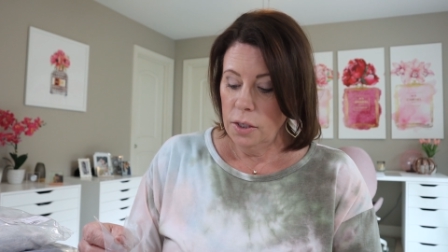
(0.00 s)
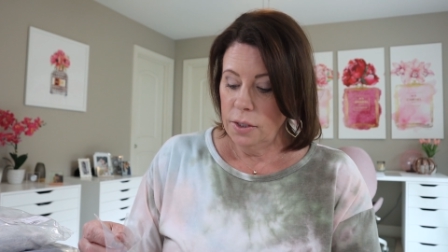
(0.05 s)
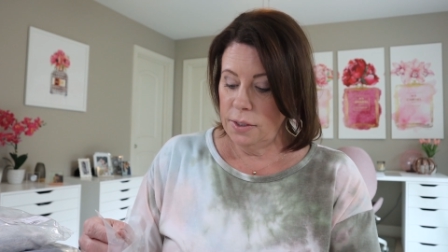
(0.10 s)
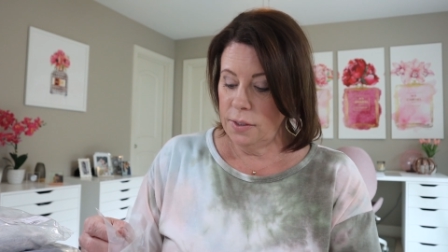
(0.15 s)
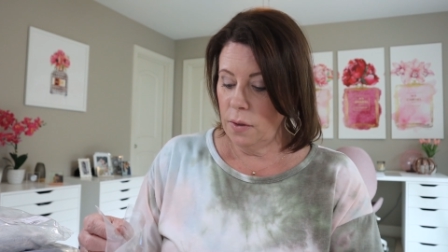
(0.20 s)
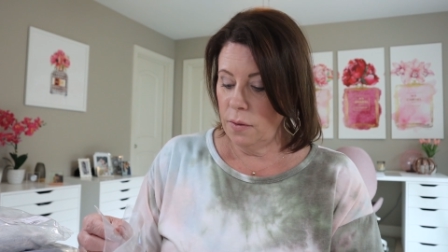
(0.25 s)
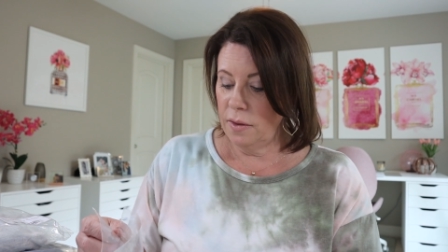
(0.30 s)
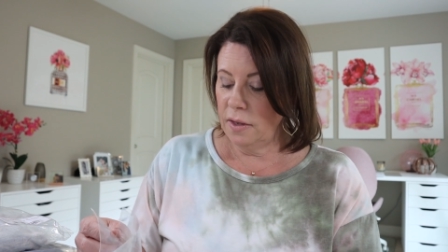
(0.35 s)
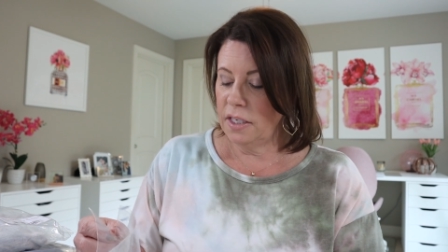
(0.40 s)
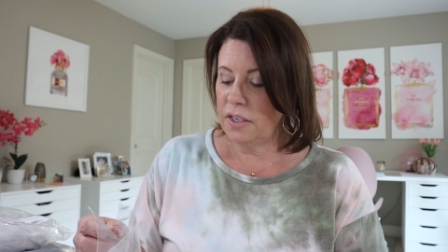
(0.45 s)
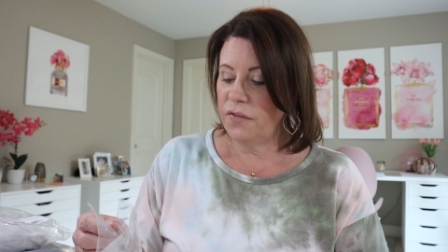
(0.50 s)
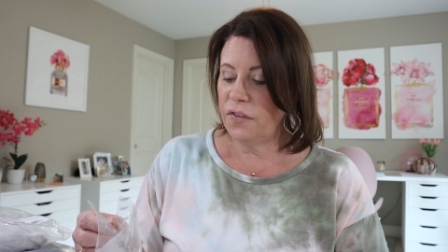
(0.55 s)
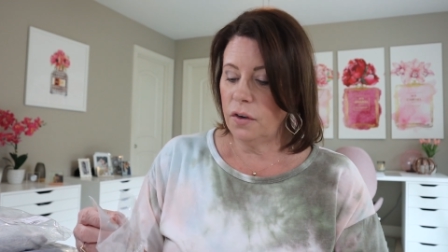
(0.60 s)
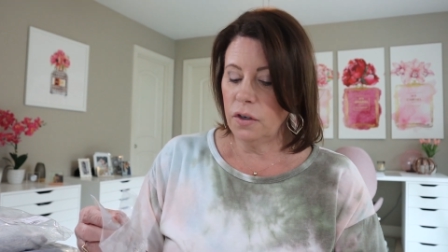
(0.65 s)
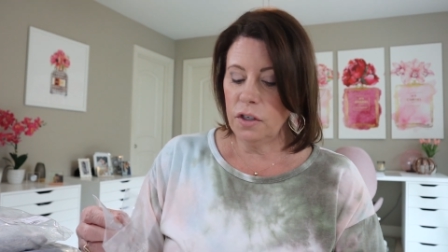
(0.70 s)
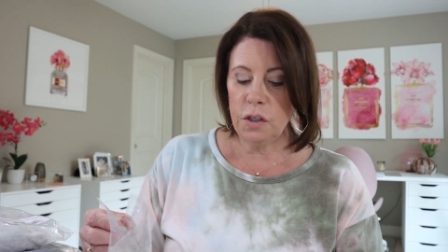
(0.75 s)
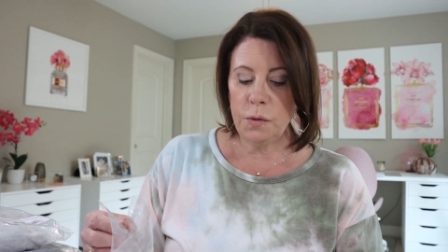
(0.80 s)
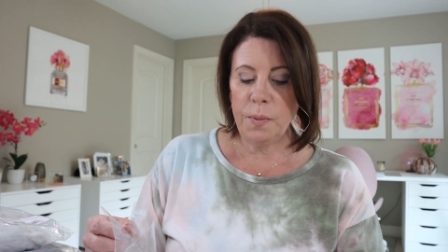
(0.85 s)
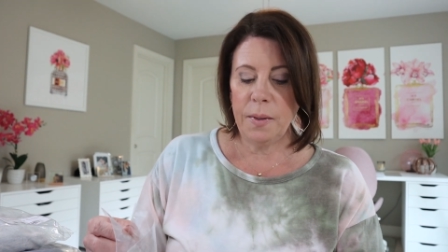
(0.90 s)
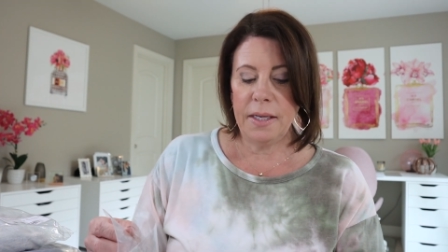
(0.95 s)
So this
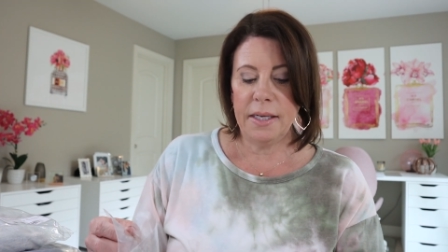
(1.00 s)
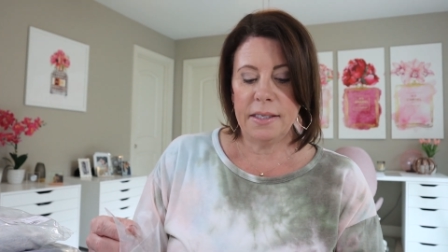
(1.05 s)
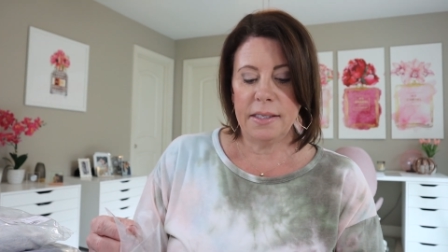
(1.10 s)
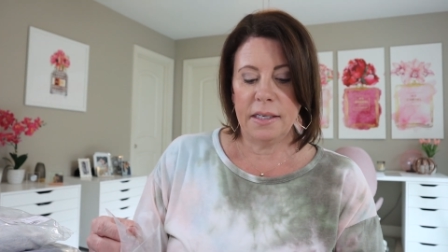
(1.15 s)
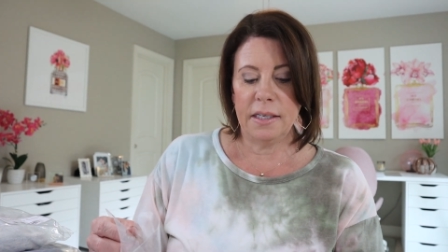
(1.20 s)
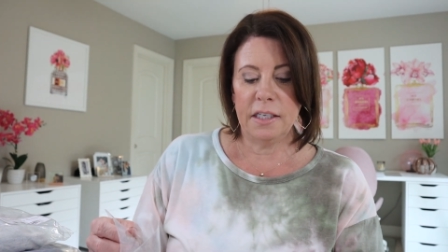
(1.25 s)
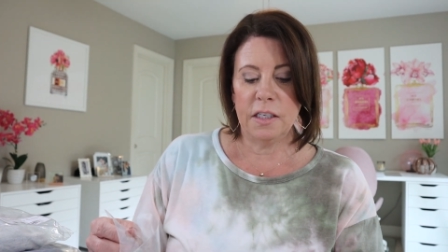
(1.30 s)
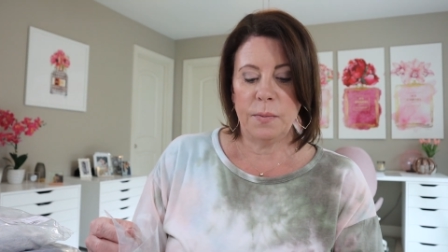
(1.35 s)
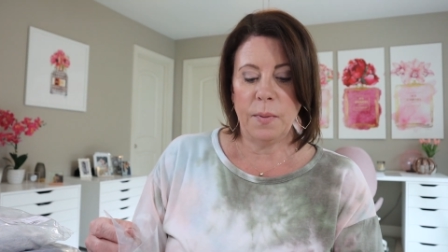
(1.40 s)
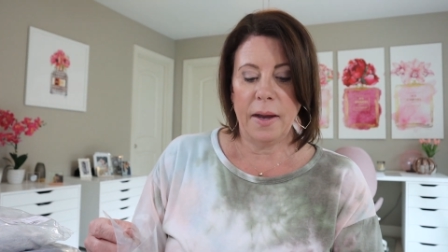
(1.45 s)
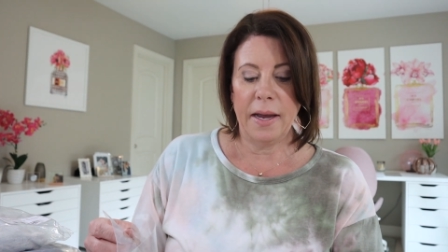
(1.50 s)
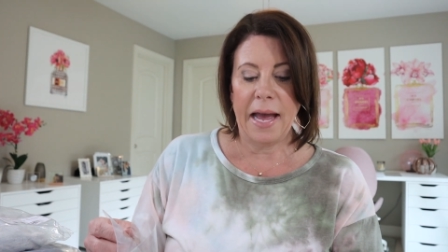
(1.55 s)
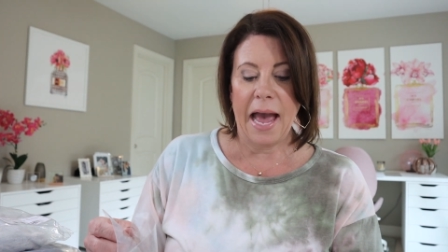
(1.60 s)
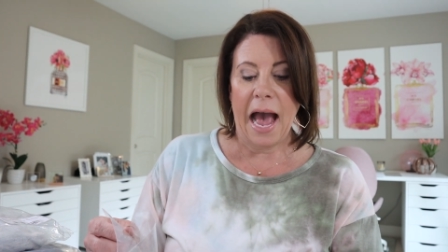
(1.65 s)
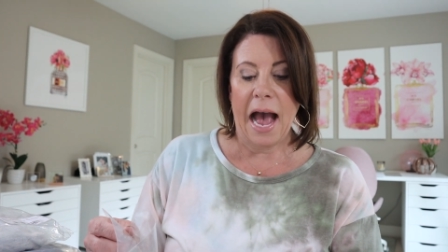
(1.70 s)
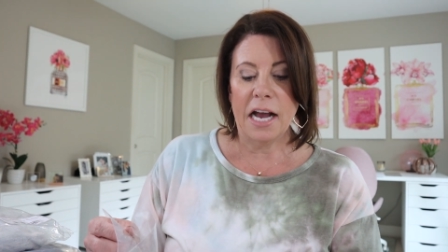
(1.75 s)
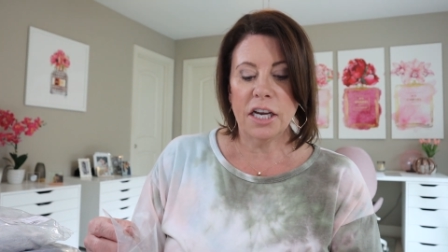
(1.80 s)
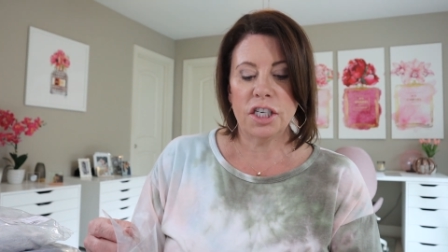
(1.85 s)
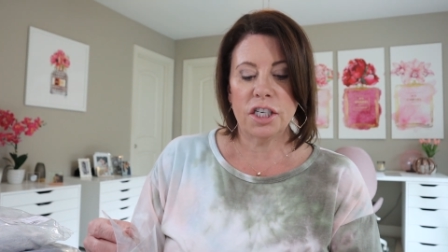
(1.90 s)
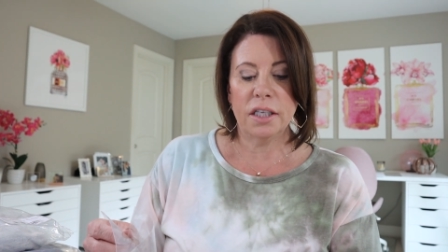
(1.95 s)
first piece is by
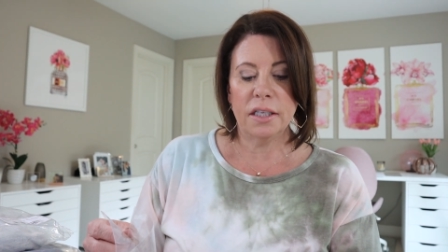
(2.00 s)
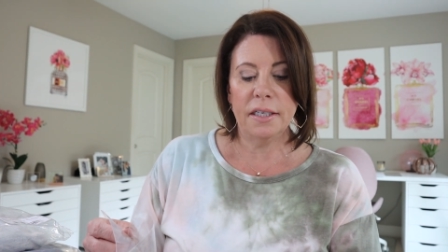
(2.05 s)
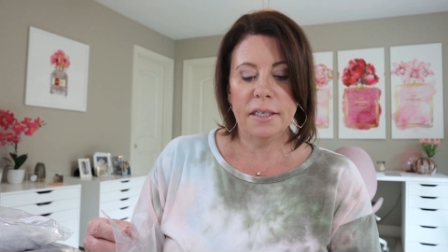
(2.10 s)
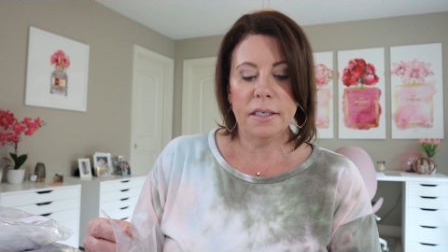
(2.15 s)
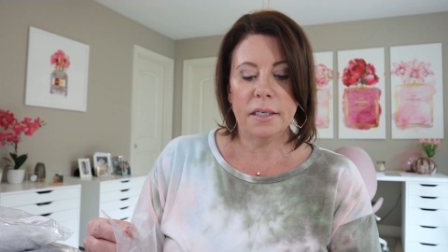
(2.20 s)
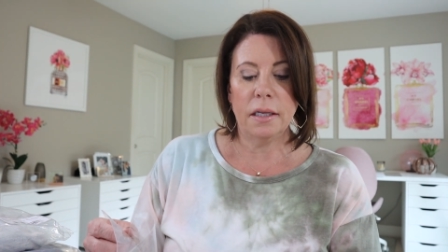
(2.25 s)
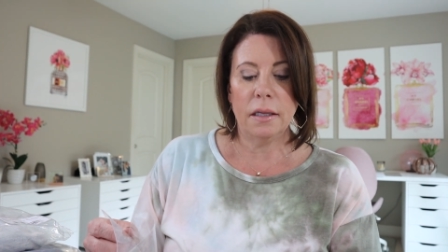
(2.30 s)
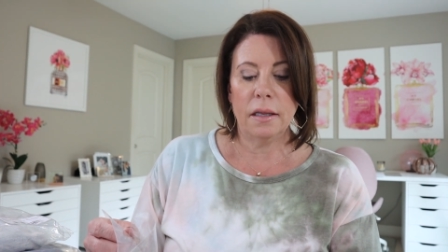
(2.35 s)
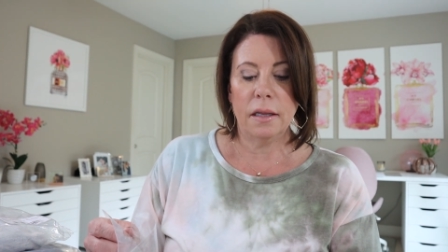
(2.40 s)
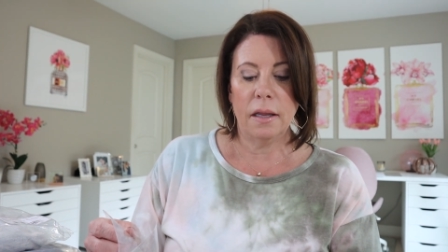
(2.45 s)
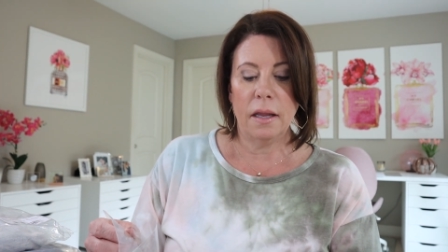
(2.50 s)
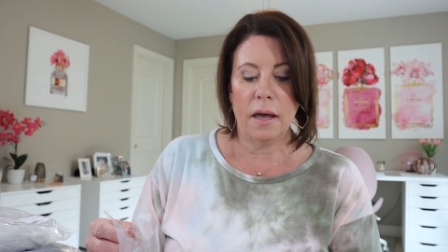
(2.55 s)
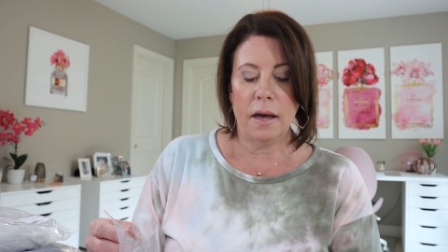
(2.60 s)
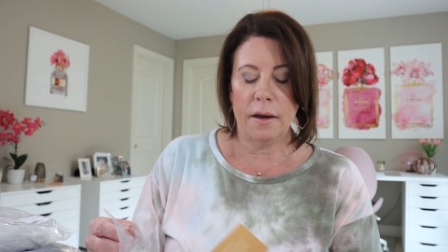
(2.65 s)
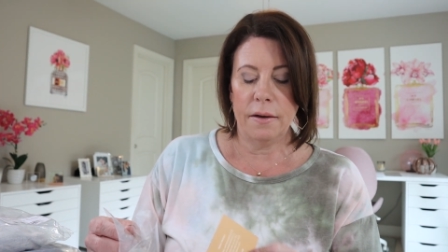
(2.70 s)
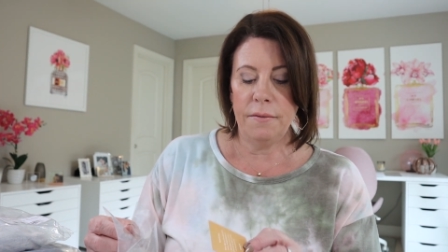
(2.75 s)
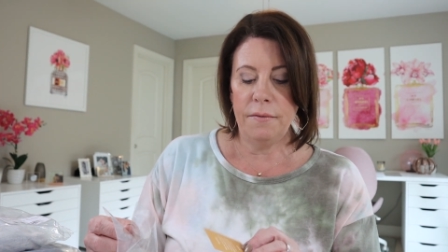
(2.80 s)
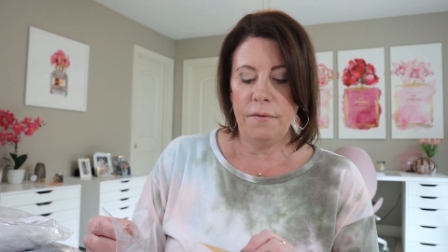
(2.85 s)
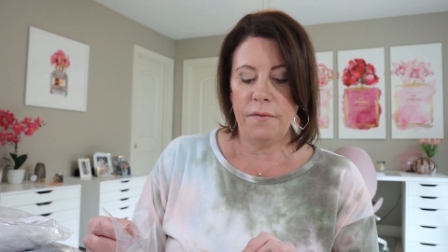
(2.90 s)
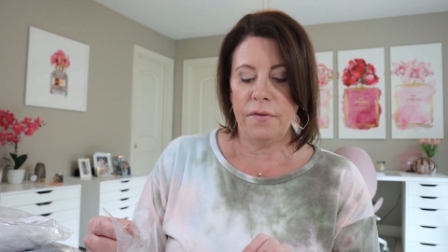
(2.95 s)
Ashland
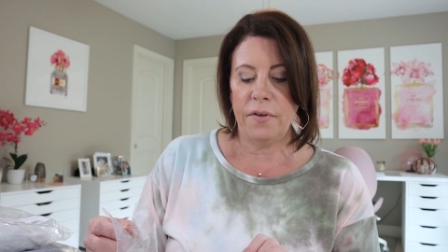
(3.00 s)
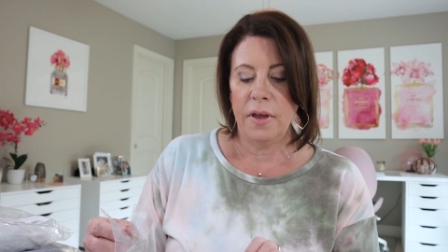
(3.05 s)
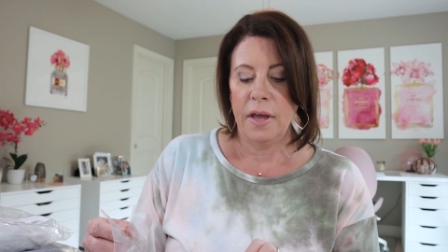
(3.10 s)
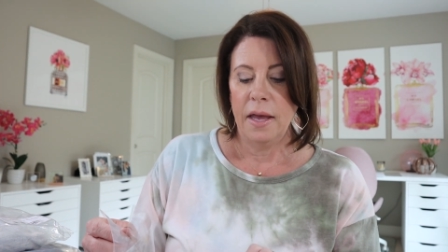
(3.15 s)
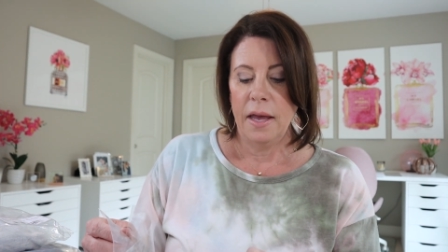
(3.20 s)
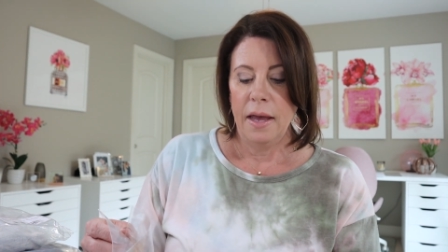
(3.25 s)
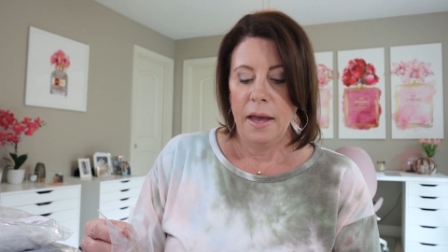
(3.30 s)
Love.